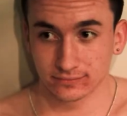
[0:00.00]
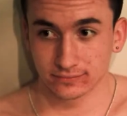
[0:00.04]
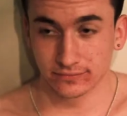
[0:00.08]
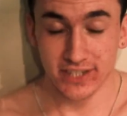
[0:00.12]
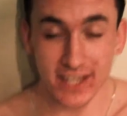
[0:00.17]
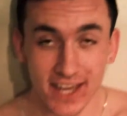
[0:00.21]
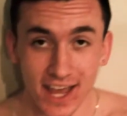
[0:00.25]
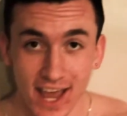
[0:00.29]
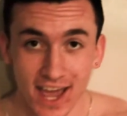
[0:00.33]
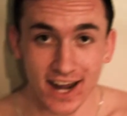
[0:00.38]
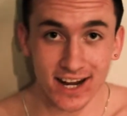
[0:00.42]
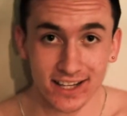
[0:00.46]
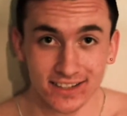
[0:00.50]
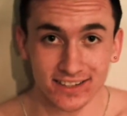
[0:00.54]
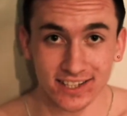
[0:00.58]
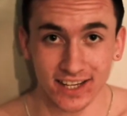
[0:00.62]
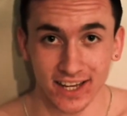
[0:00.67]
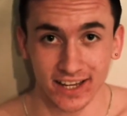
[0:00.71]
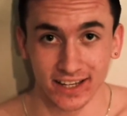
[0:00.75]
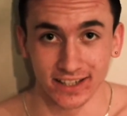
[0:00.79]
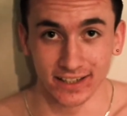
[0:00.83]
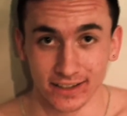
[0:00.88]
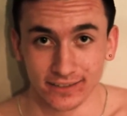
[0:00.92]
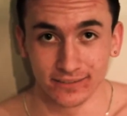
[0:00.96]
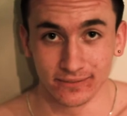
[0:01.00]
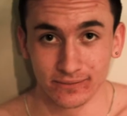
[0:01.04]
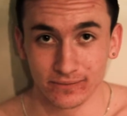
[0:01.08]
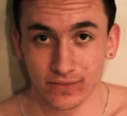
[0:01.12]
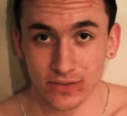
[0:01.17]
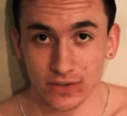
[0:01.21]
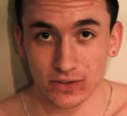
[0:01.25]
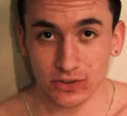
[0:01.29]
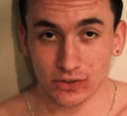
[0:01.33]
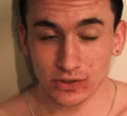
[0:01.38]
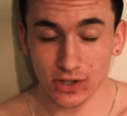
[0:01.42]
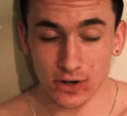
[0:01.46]
the editing.
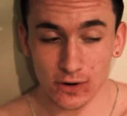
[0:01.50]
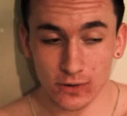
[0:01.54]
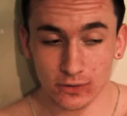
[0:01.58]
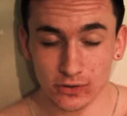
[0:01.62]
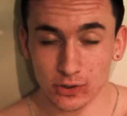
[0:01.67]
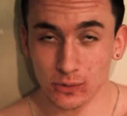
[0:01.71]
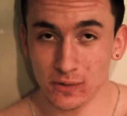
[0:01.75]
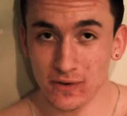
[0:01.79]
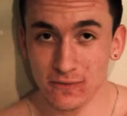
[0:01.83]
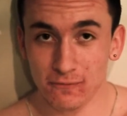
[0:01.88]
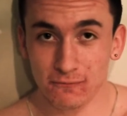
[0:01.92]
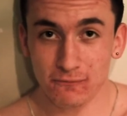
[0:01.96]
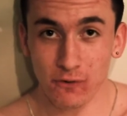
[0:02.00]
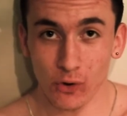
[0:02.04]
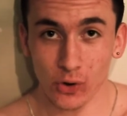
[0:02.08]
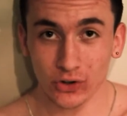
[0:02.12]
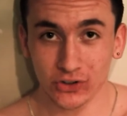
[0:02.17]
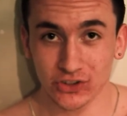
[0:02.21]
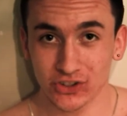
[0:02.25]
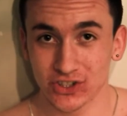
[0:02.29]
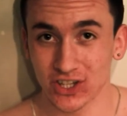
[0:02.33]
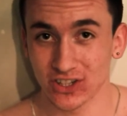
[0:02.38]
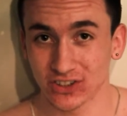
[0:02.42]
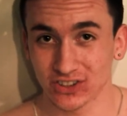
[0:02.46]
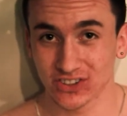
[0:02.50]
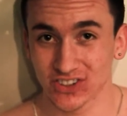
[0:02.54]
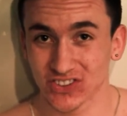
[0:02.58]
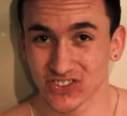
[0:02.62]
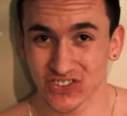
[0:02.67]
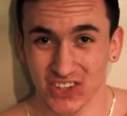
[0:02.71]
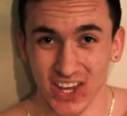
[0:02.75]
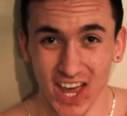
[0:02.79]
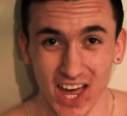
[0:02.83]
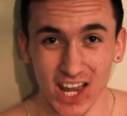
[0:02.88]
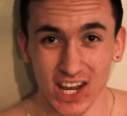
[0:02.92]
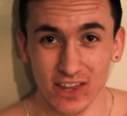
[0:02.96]
So to enforce this
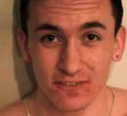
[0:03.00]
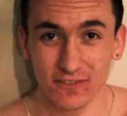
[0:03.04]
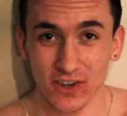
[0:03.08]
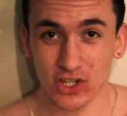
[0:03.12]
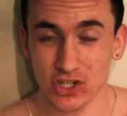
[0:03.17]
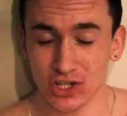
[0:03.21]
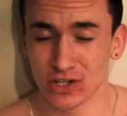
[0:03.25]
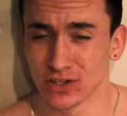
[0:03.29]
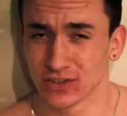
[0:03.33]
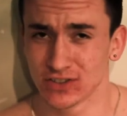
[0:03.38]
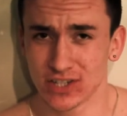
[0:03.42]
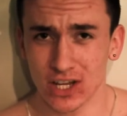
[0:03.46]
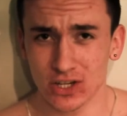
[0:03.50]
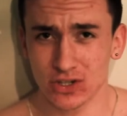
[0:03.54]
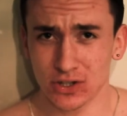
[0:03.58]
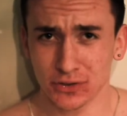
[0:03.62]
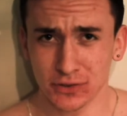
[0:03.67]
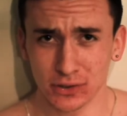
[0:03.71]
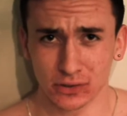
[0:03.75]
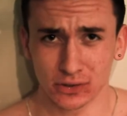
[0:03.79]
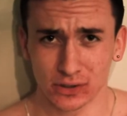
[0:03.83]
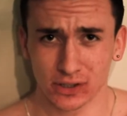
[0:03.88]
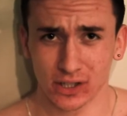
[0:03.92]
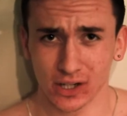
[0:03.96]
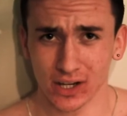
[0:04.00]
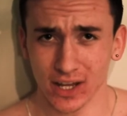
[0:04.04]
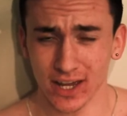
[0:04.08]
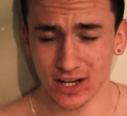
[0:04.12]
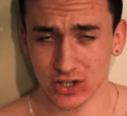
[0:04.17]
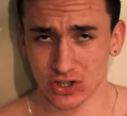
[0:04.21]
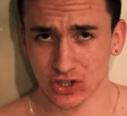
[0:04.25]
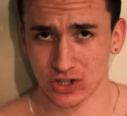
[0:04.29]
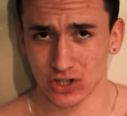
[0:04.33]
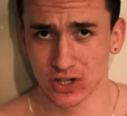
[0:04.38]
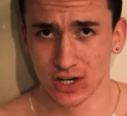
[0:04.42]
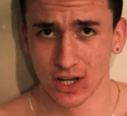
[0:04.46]
television digital
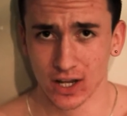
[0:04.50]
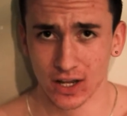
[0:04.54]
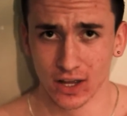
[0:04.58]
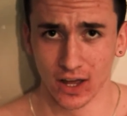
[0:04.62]
glitch